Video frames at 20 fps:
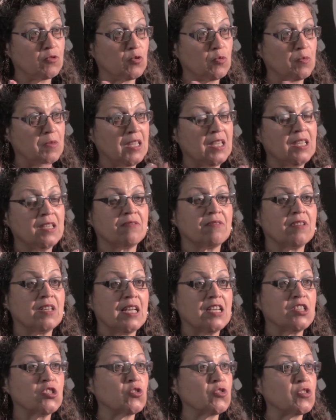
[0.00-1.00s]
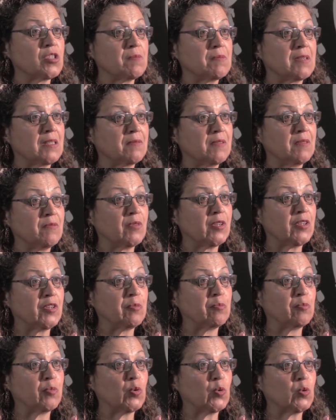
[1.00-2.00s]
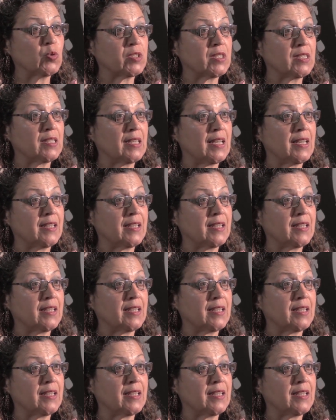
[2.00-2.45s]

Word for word: To me, relationship has been very important.